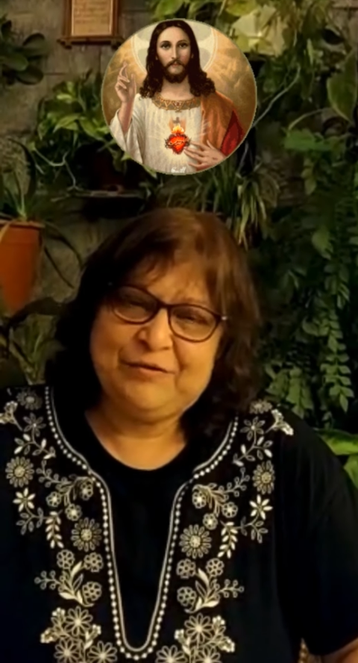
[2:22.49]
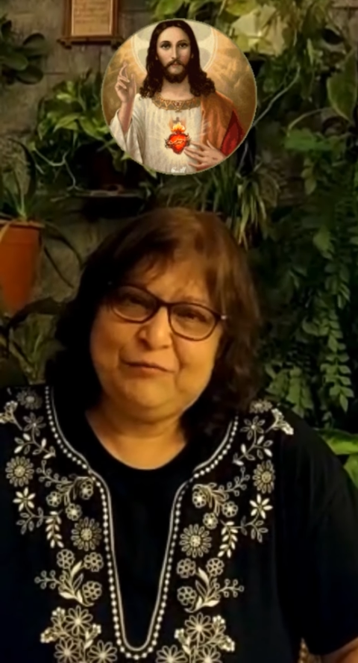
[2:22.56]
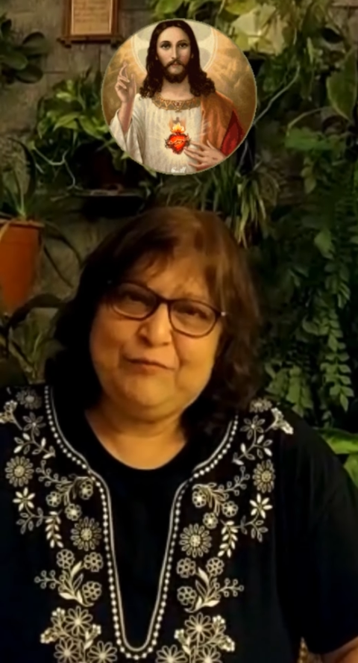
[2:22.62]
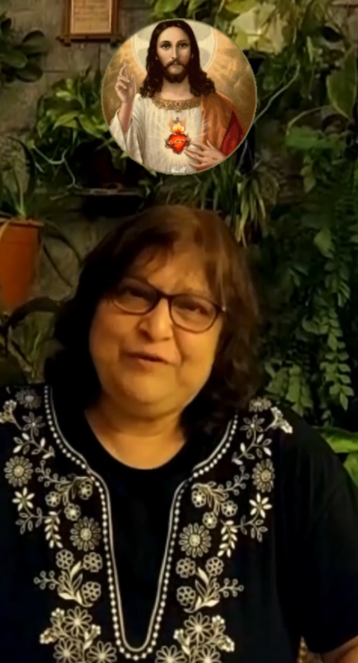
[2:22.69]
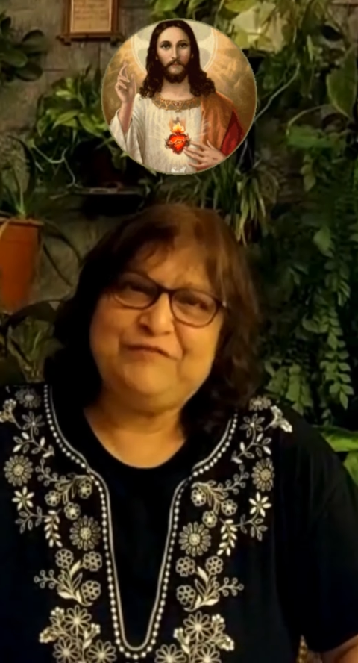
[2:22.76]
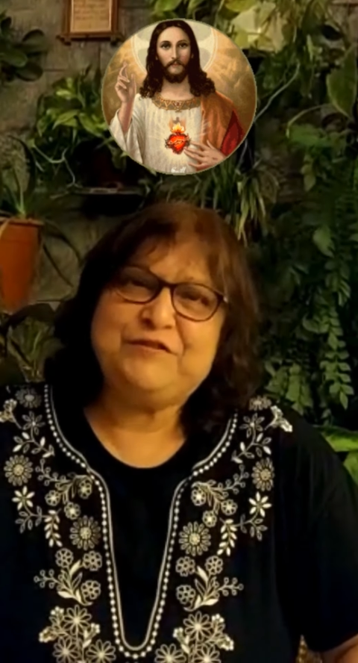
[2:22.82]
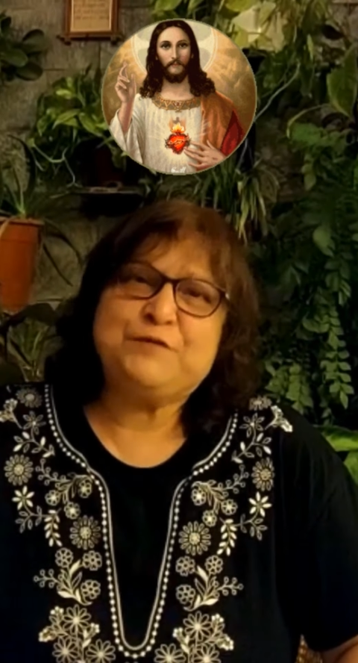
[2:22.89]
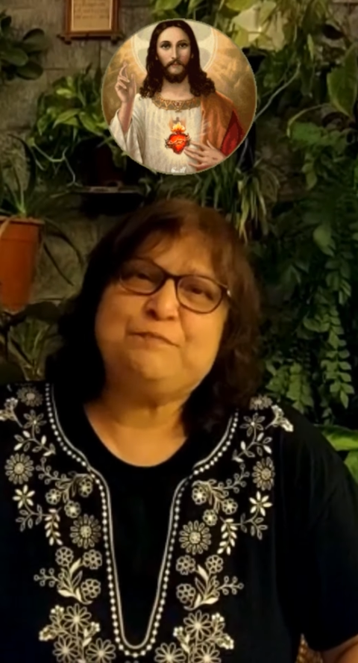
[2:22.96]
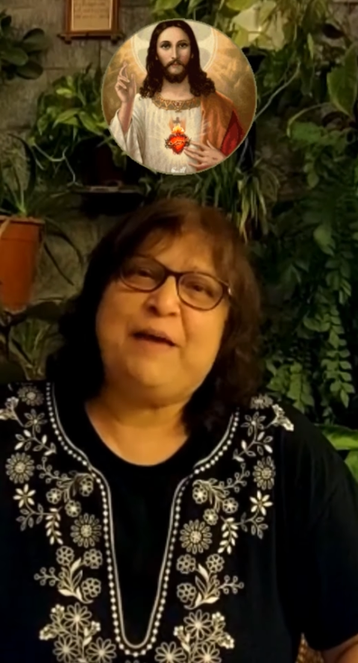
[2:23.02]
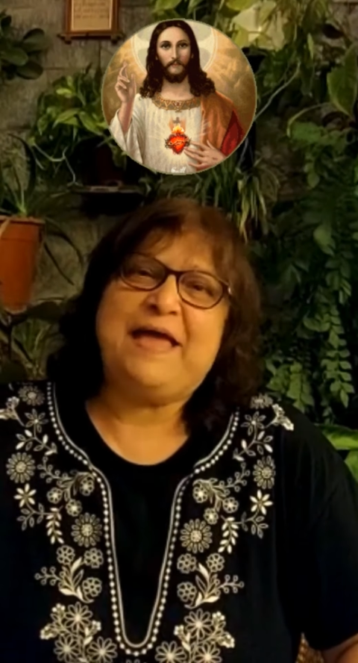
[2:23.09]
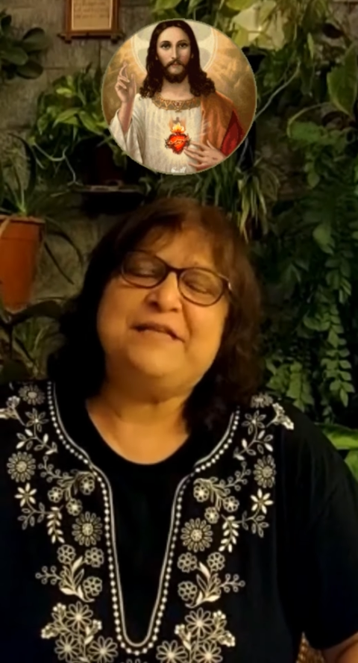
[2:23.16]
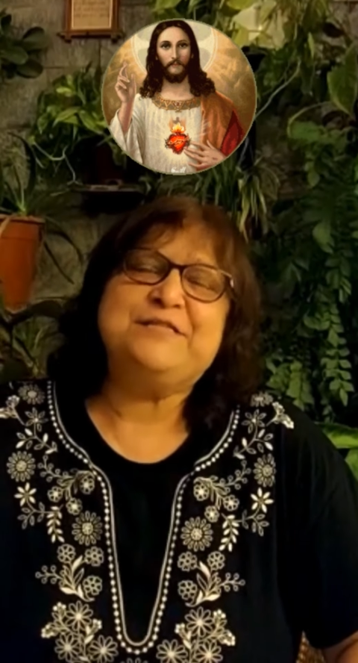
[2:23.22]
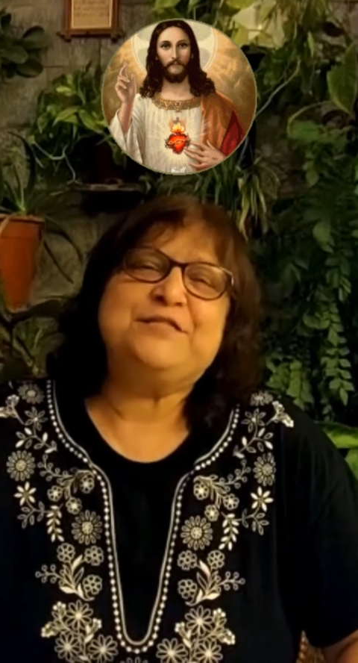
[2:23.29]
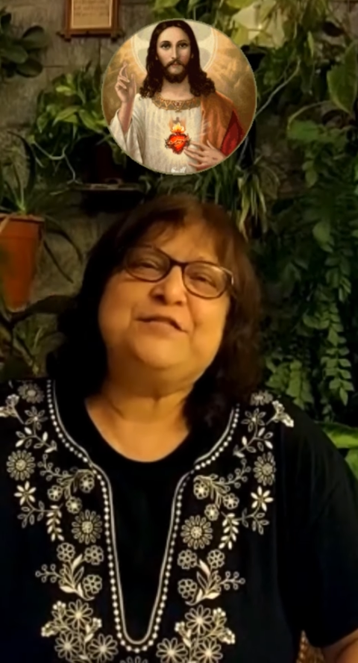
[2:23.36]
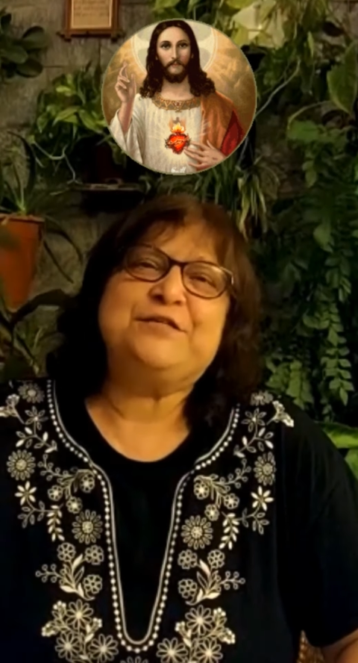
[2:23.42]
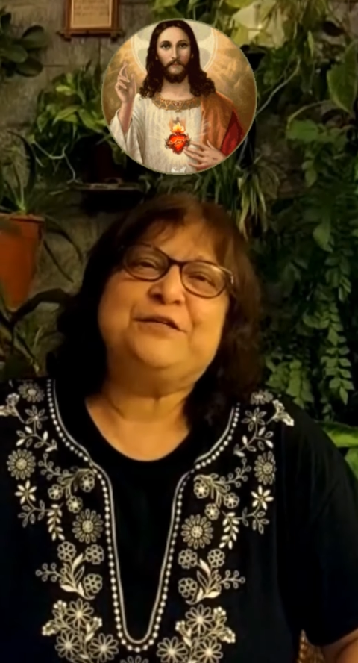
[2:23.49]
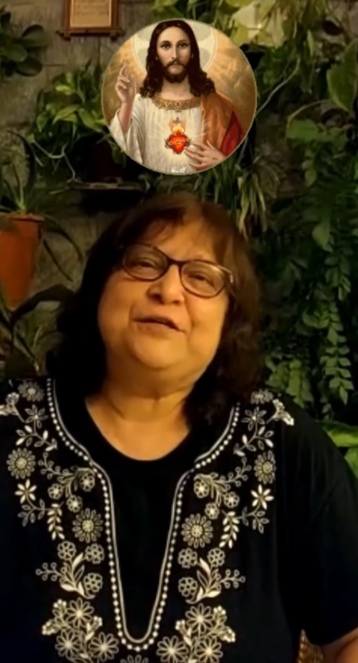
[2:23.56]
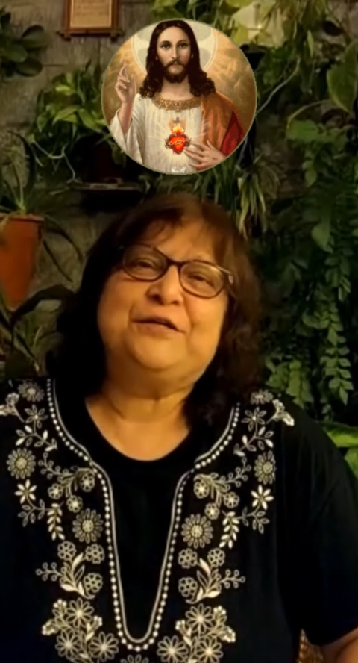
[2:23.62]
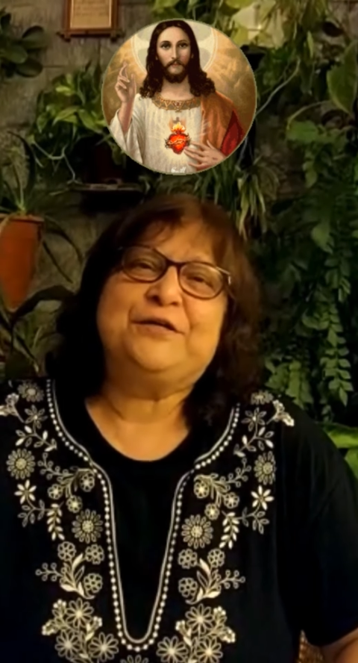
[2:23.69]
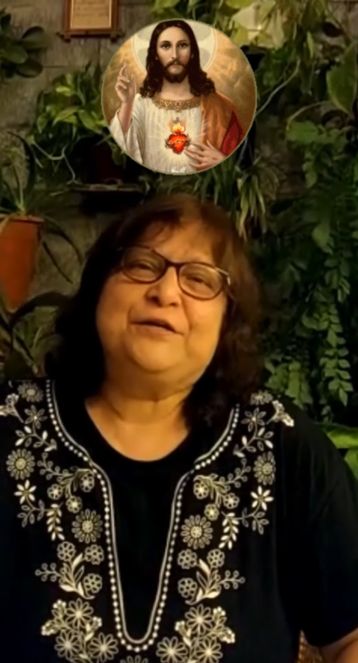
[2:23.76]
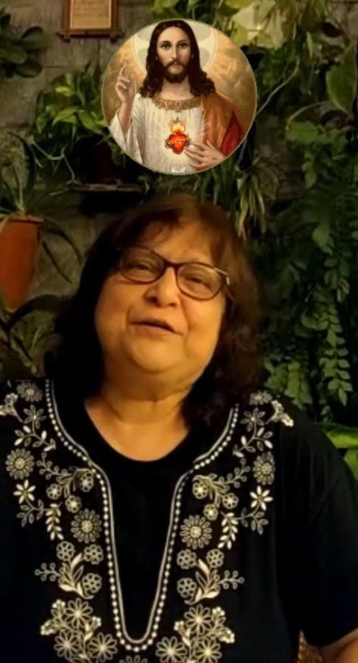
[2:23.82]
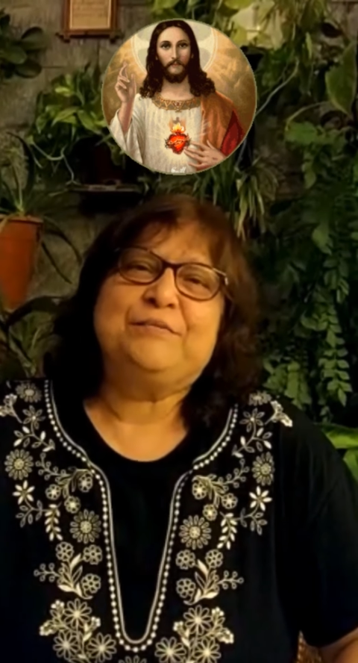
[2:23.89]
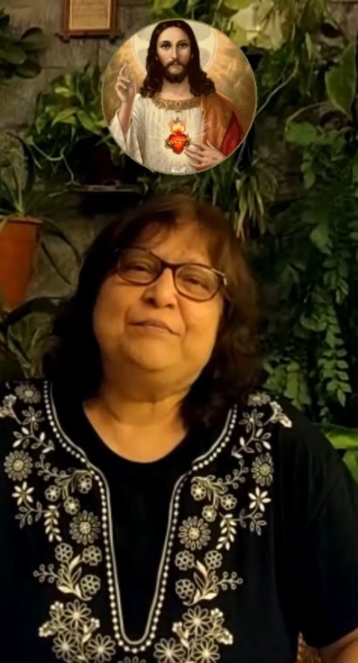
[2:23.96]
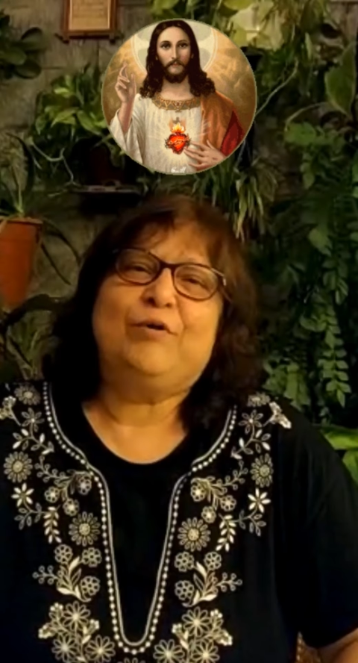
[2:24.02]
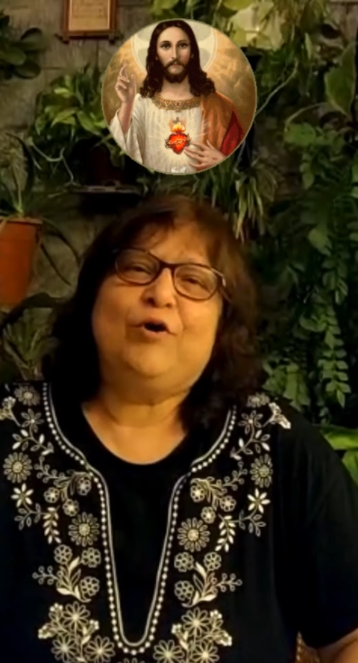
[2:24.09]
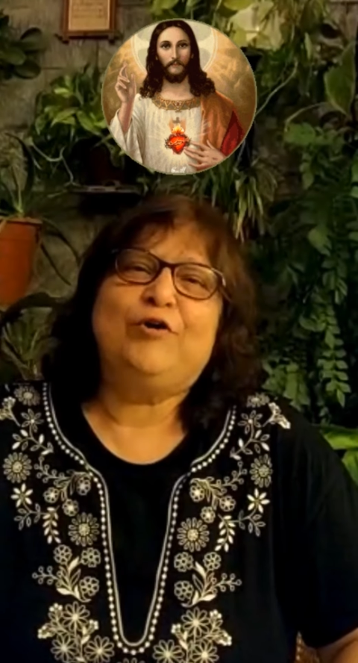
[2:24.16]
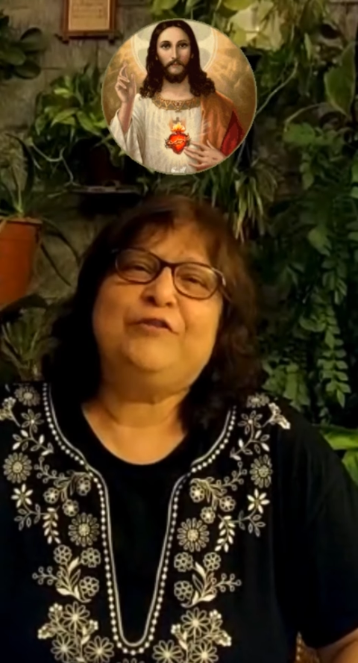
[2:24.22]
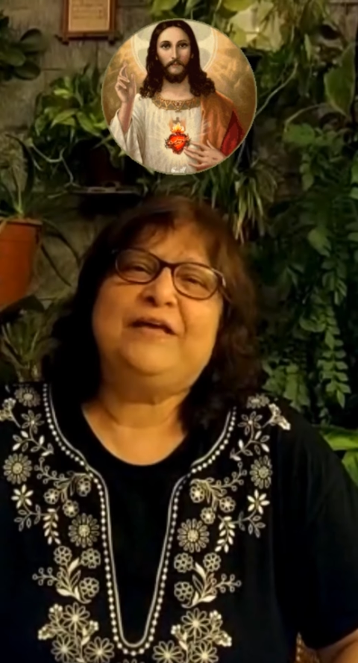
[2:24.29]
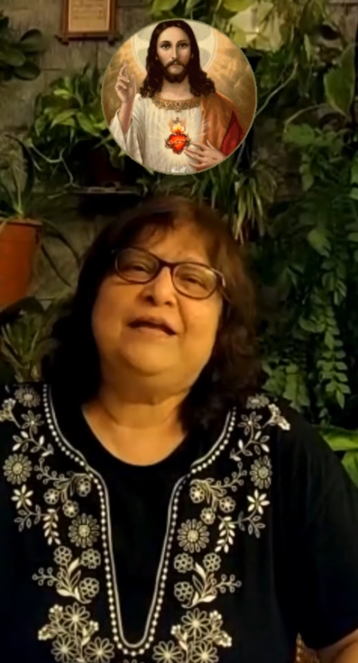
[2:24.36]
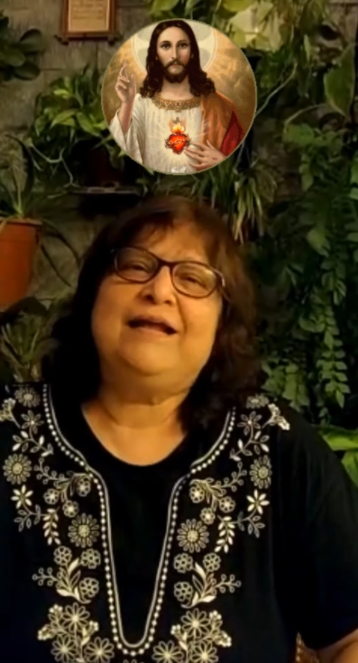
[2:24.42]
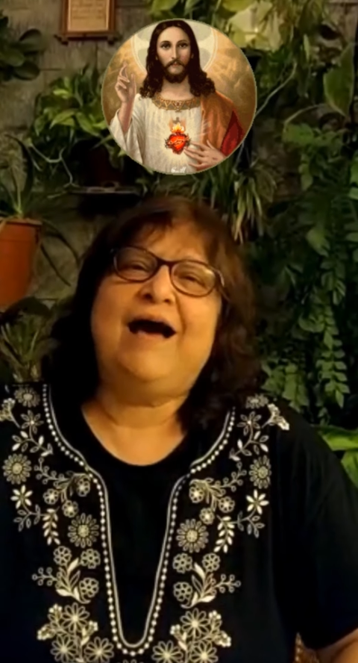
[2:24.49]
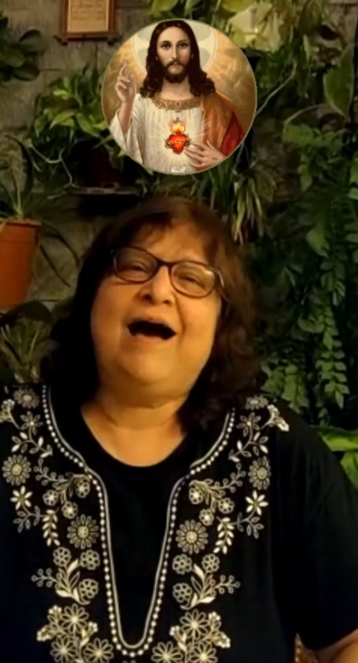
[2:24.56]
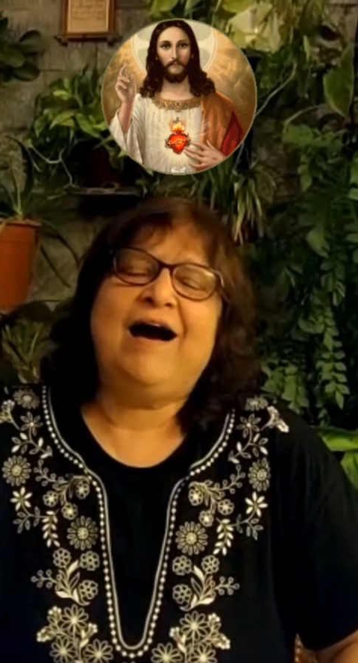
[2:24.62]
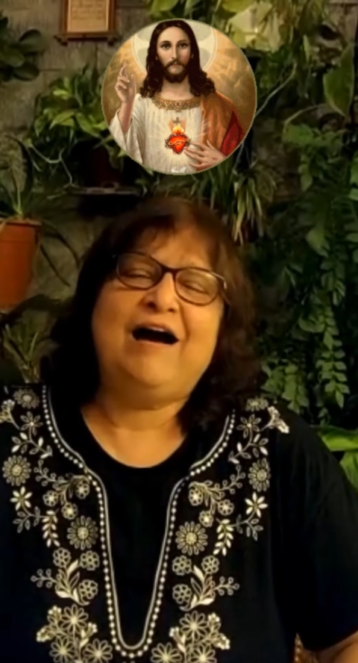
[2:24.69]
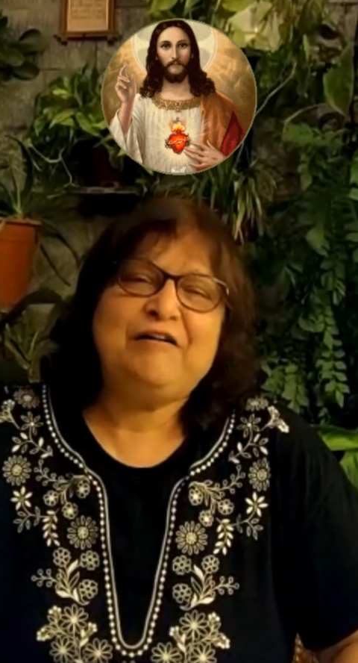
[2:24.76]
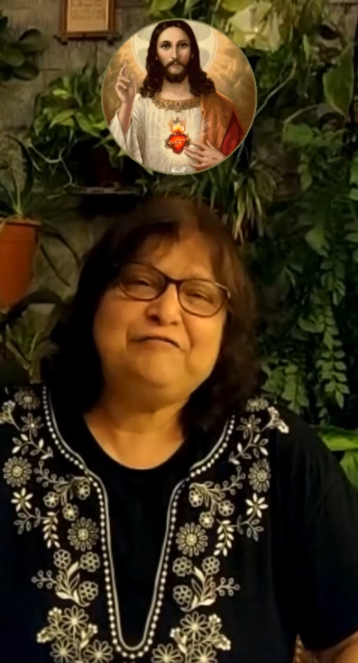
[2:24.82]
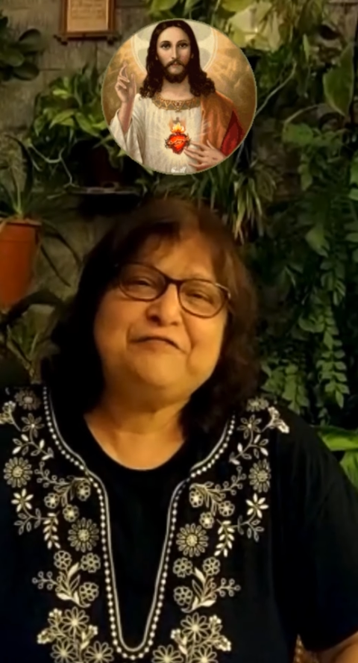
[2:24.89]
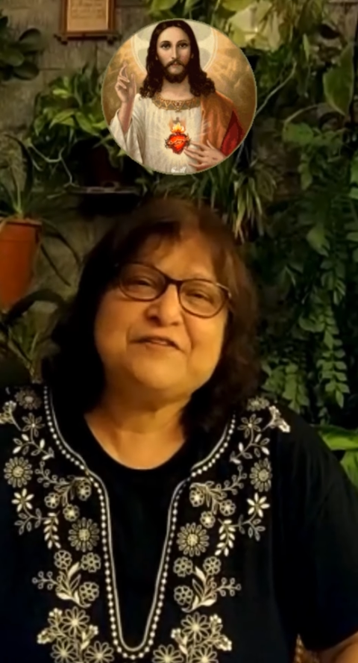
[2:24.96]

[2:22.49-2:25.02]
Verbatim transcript: We've spent more than half